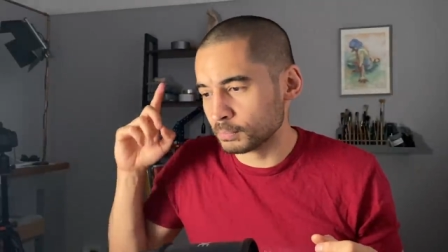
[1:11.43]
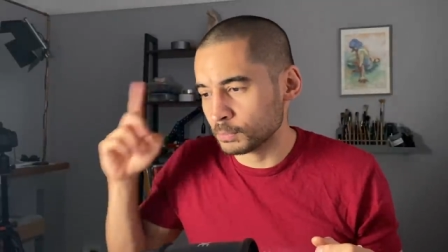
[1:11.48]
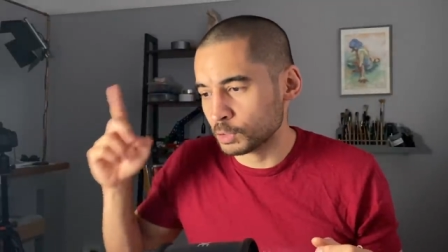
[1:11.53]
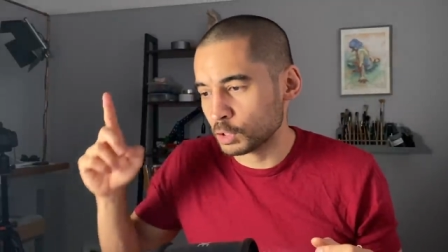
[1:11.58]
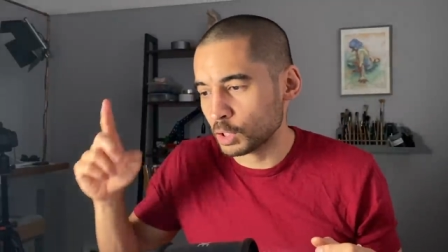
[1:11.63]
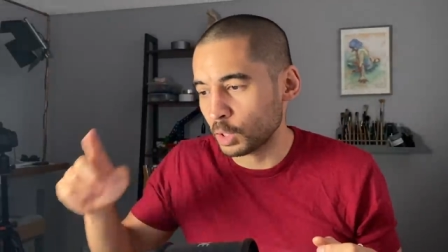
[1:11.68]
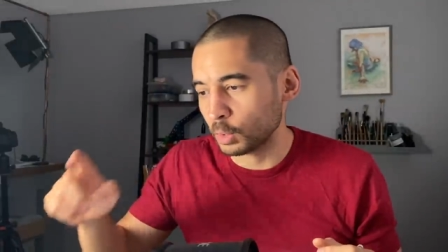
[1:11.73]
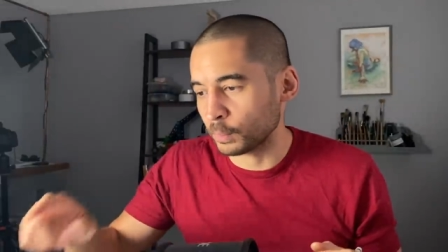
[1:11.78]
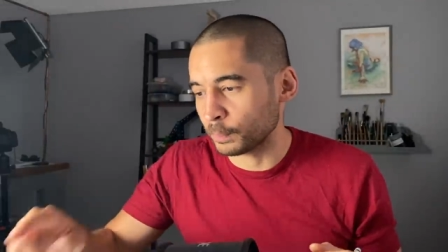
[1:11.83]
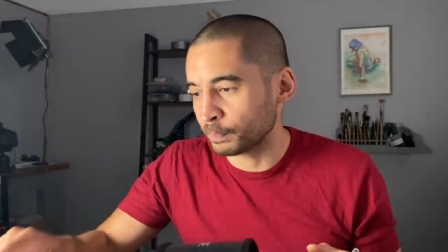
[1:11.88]

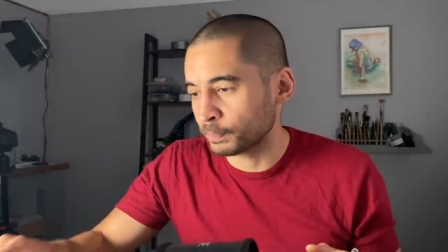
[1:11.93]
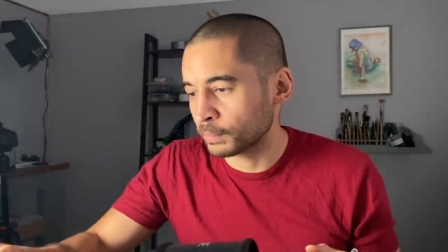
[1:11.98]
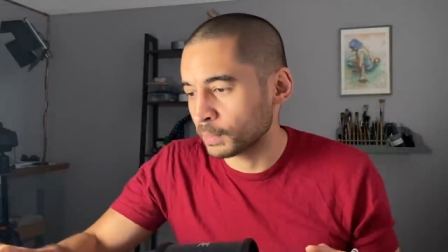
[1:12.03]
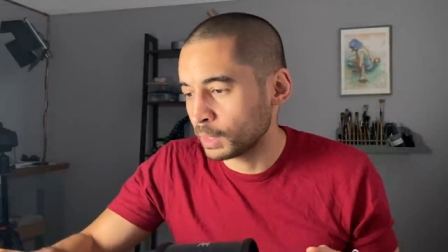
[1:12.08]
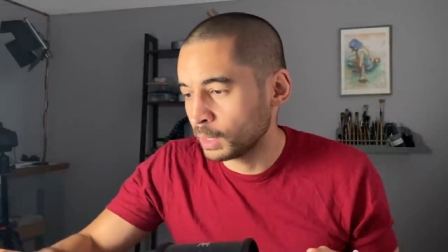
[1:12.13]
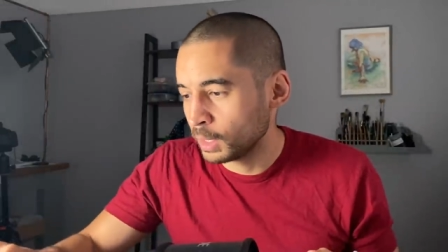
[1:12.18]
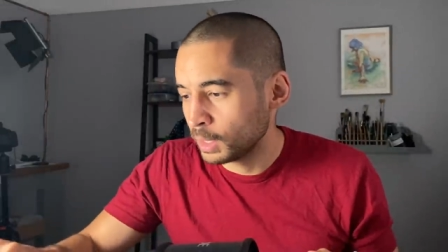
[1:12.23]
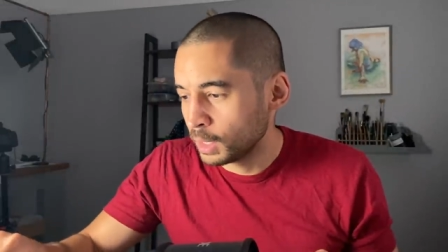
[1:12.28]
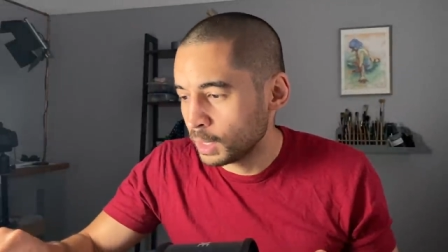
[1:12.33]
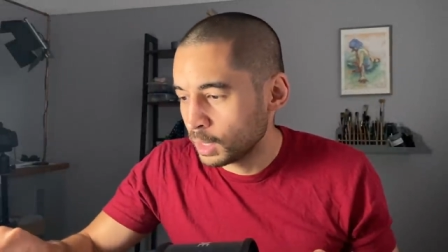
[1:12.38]
So,
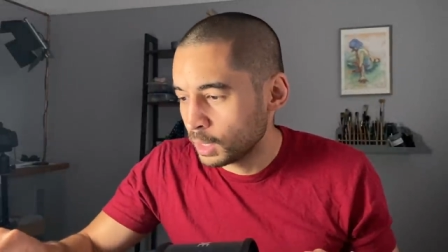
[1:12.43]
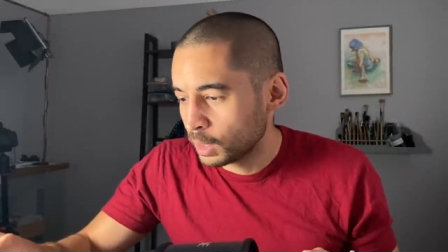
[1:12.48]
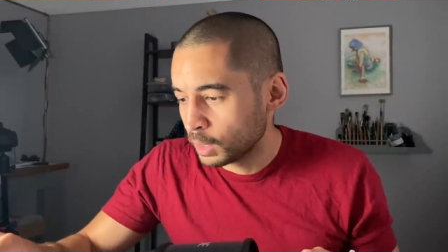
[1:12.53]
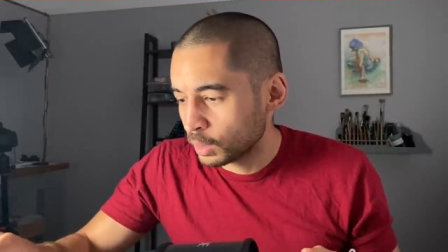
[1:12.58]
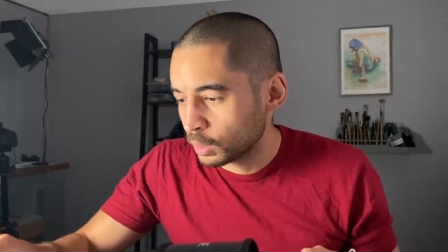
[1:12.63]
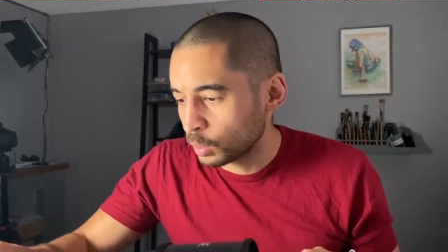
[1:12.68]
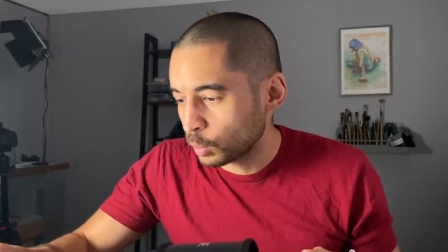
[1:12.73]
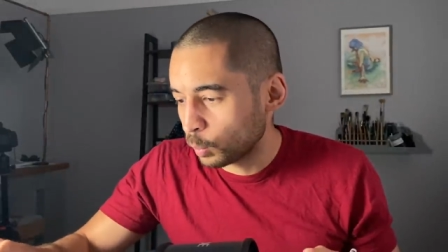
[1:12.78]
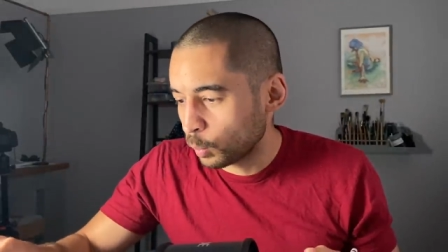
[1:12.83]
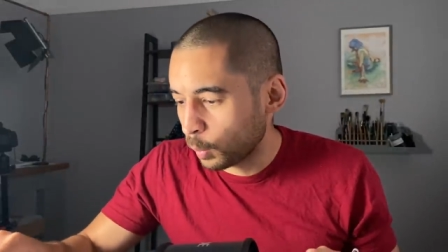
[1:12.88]

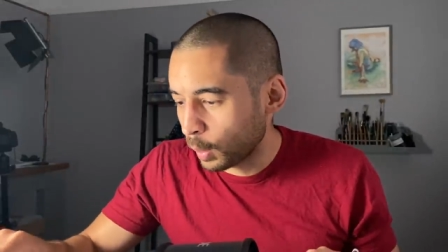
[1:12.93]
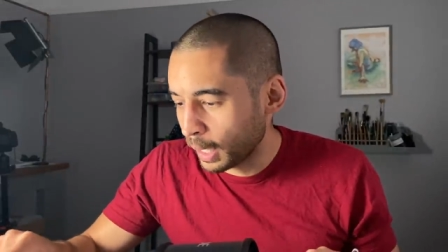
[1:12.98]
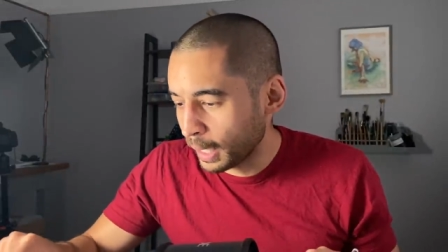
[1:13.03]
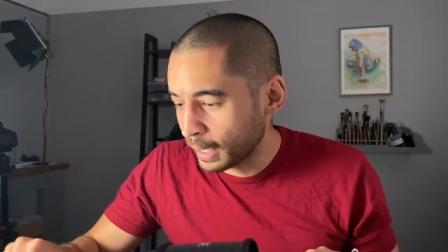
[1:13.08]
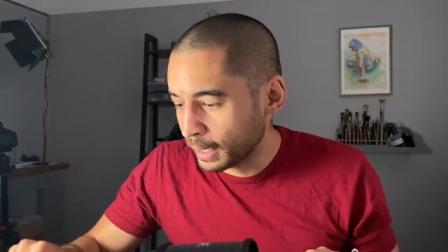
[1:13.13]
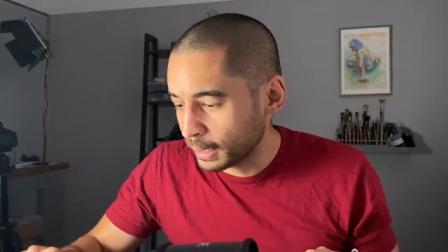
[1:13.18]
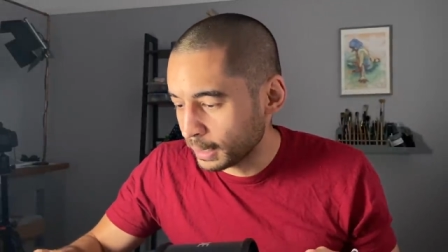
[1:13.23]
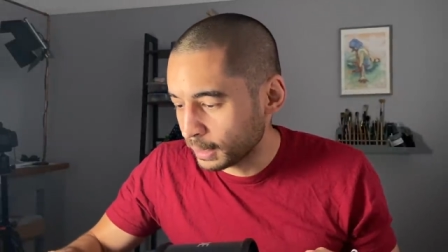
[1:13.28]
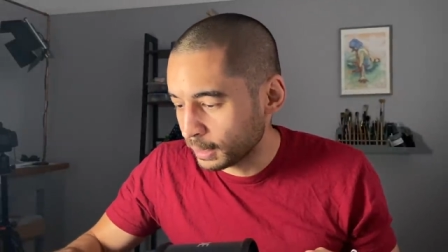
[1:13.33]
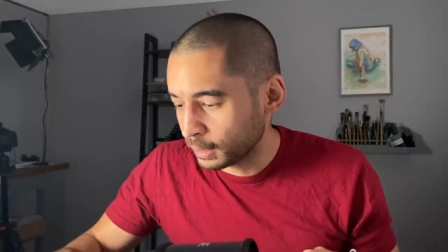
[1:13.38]
the
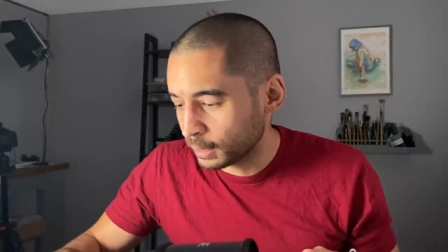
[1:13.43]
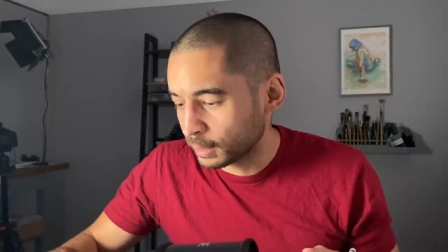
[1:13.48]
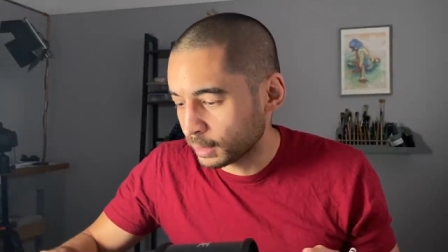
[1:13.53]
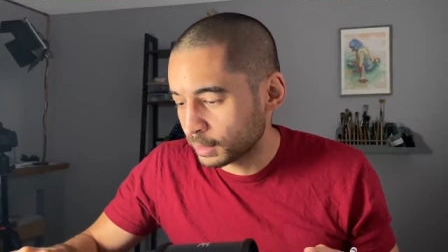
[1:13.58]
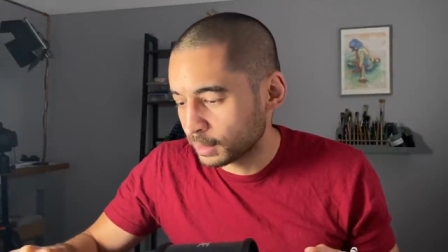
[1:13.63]
way